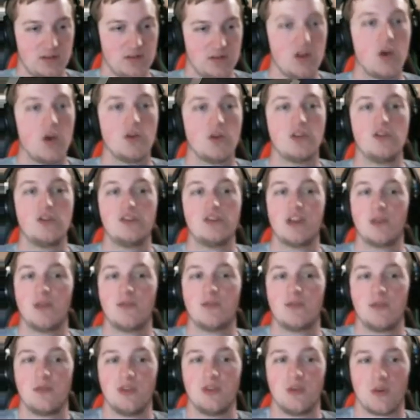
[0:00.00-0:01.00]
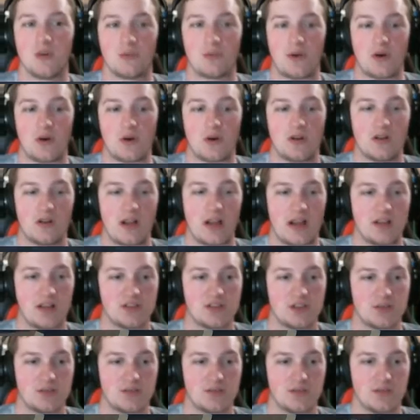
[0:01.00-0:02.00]
No, you, you jump opposite. through your portal. I'll
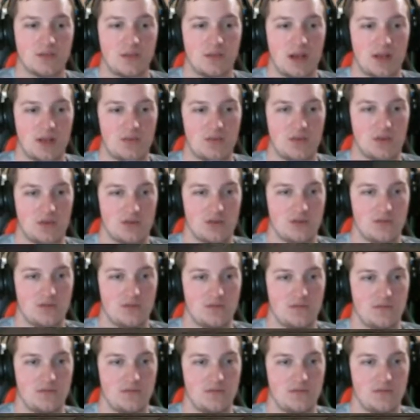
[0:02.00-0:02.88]
jump through you mean my the portal.